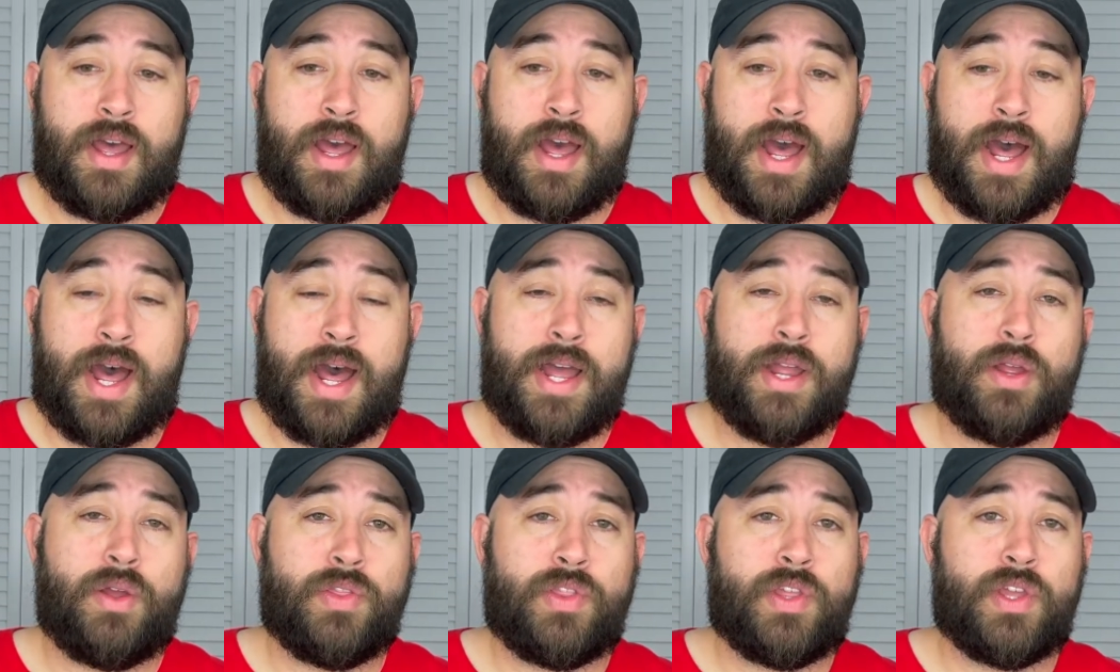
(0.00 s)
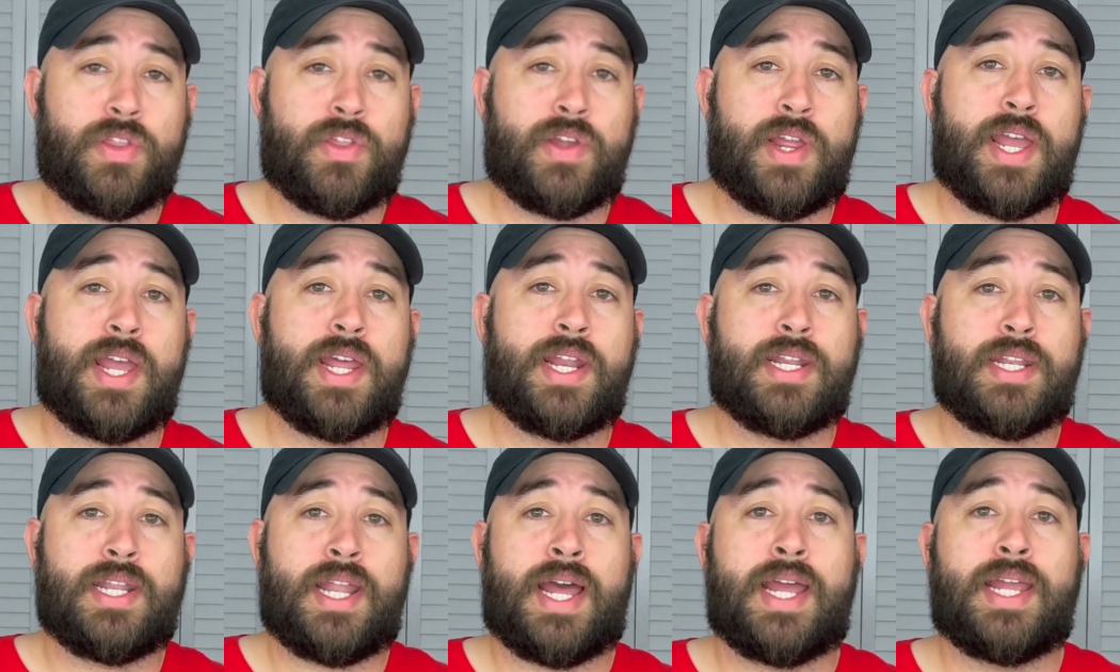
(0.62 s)
I, on the other
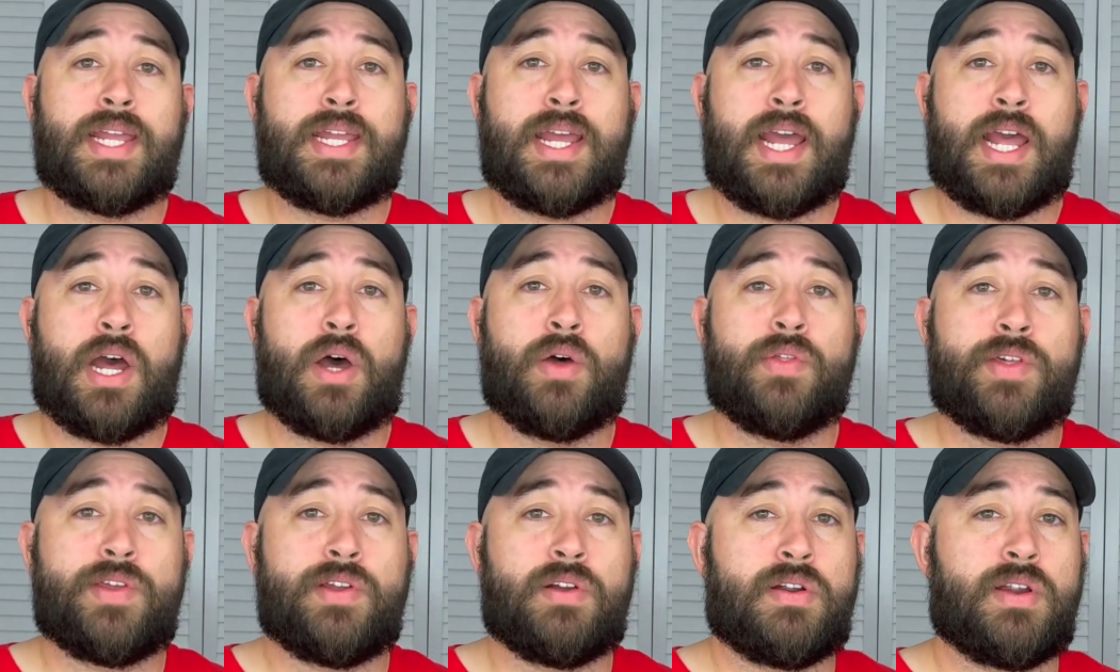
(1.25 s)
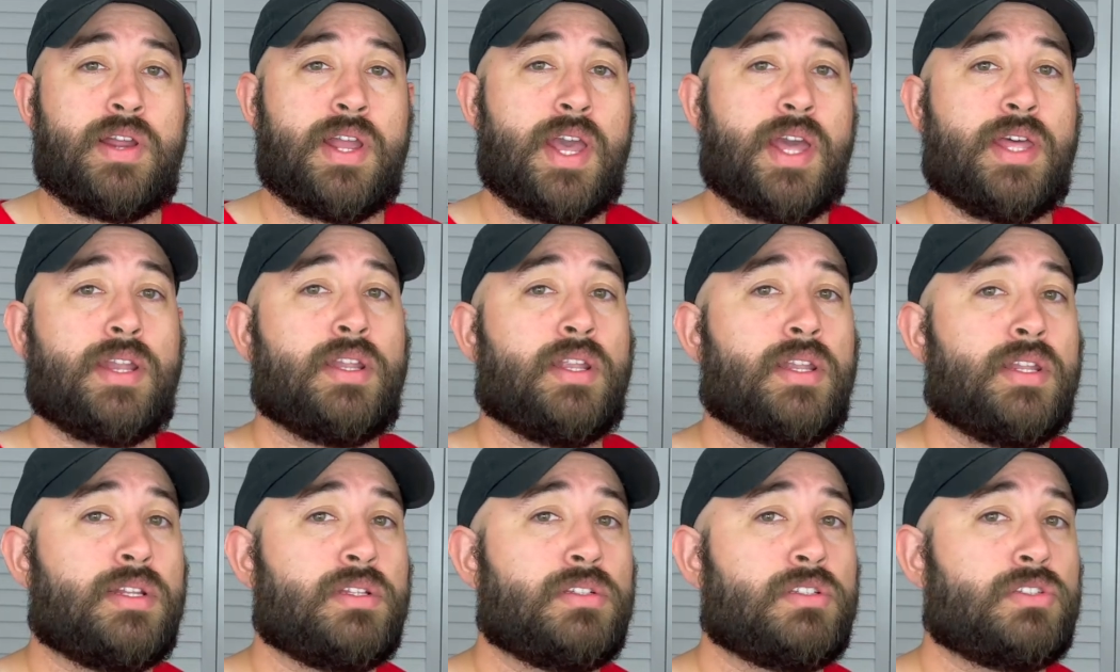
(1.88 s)
hand, like how they are
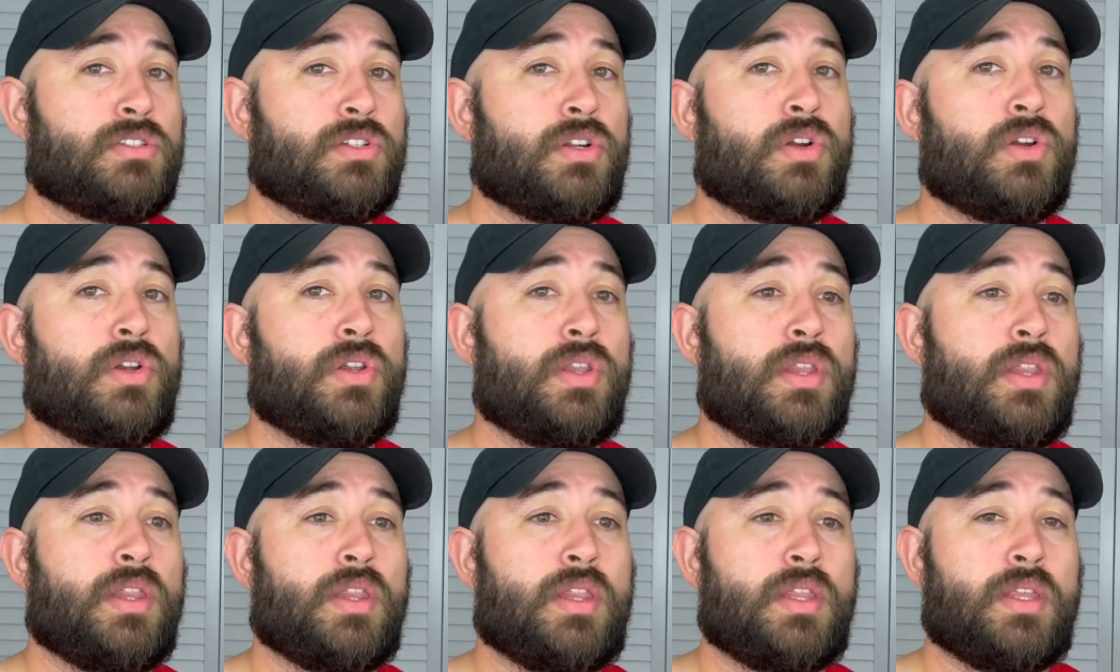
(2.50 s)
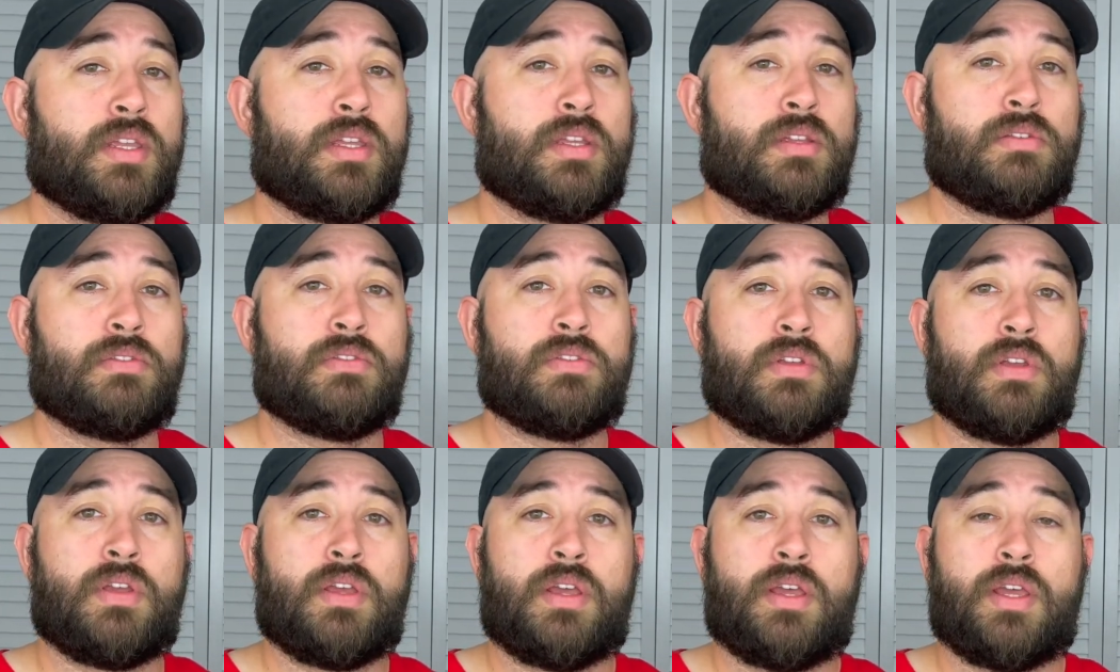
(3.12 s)
handling certain
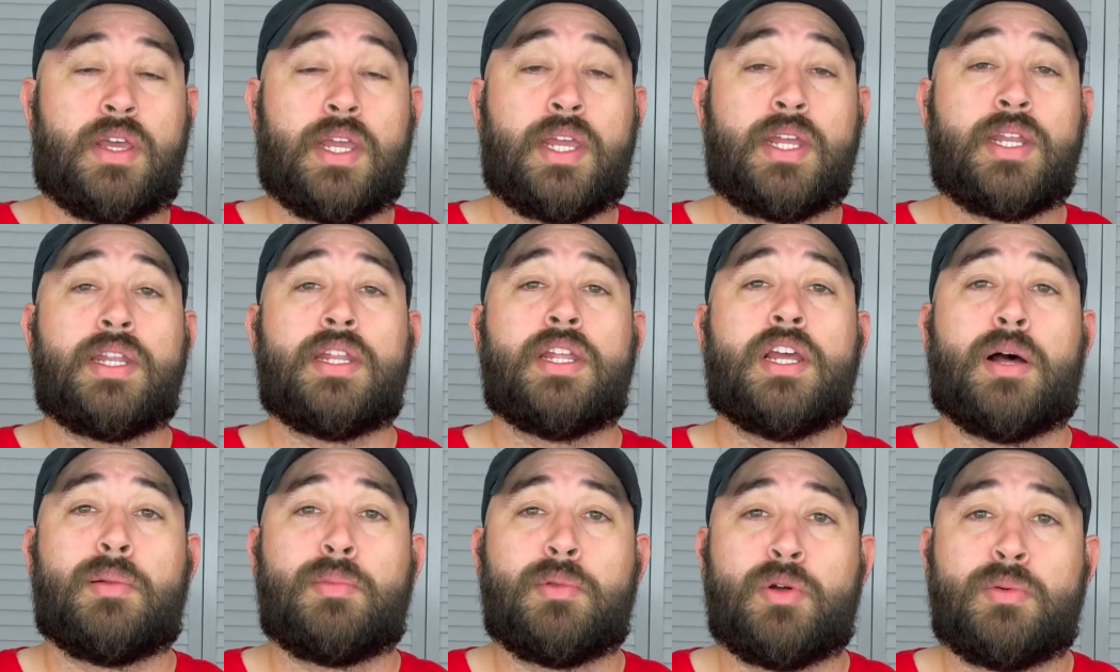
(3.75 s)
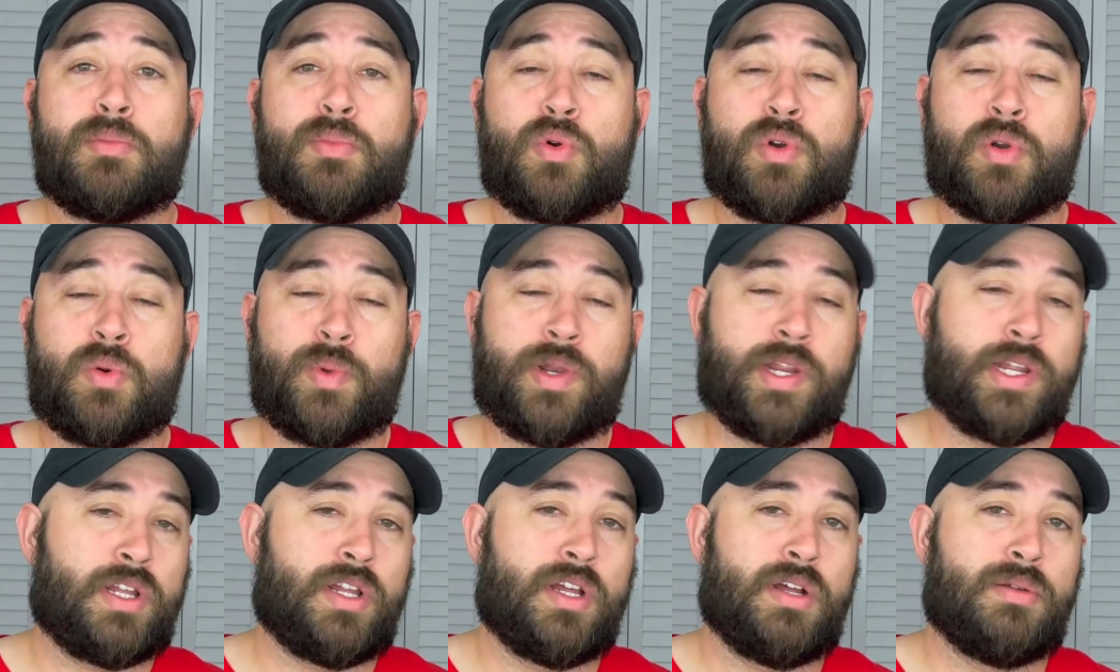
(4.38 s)
things in Diablo Immortal when
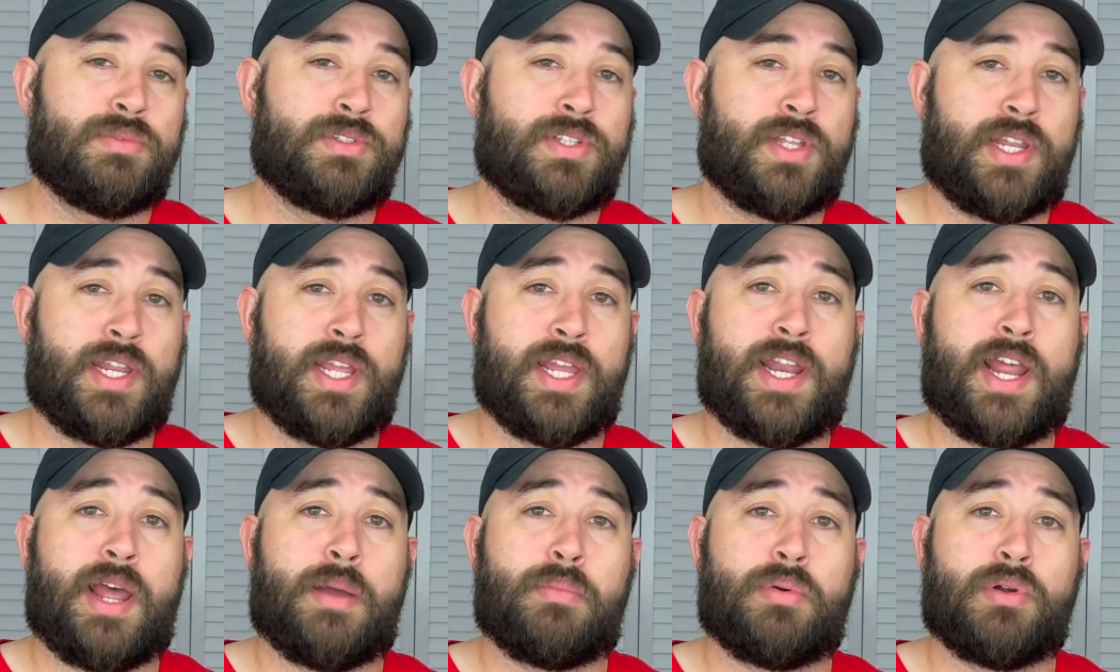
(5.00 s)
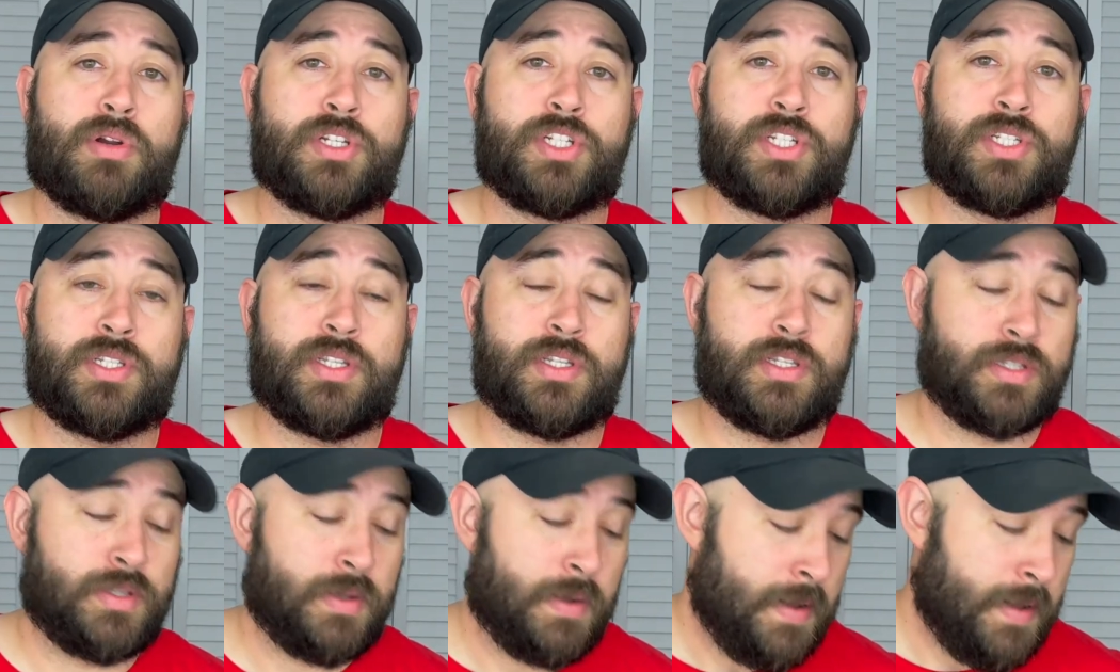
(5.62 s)
it comes to the in-app
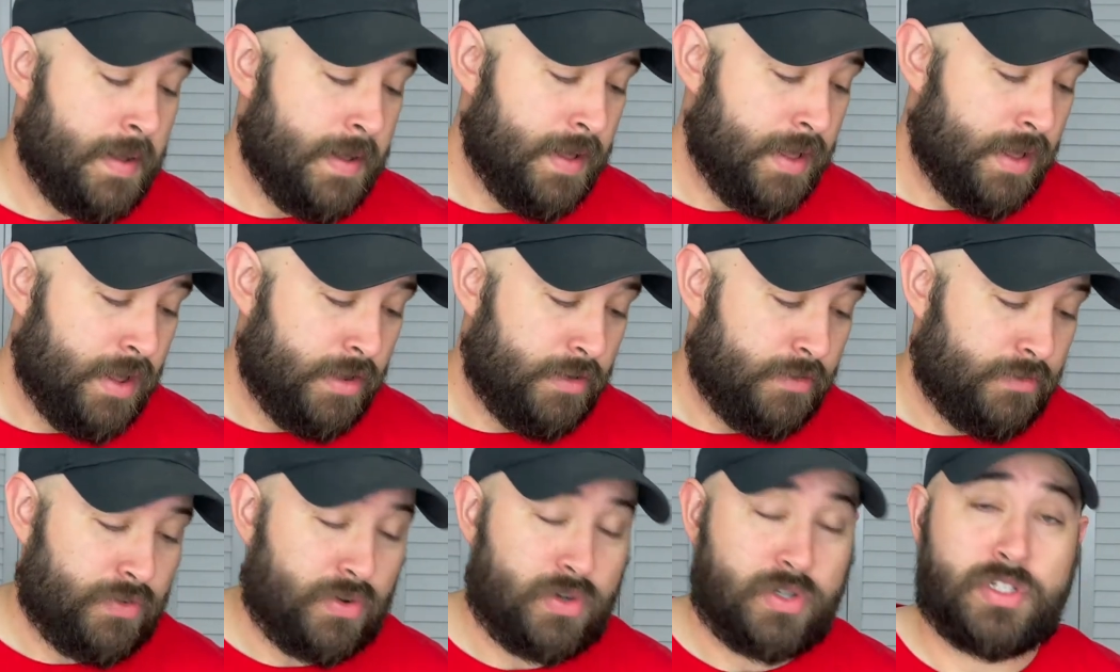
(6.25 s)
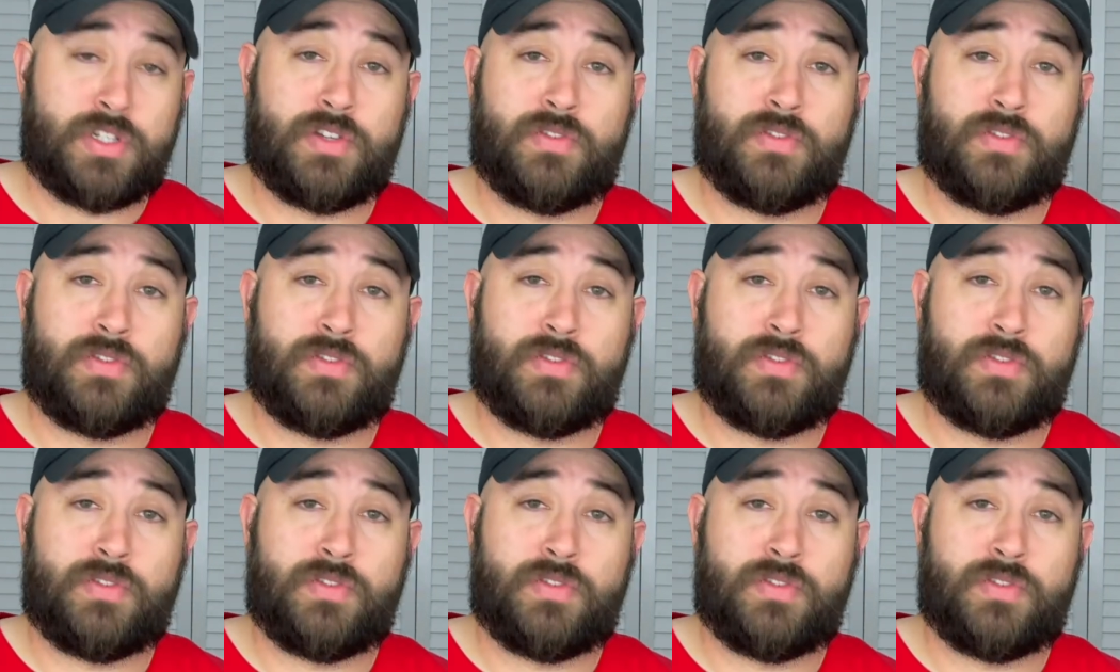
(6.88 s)
purchases. First of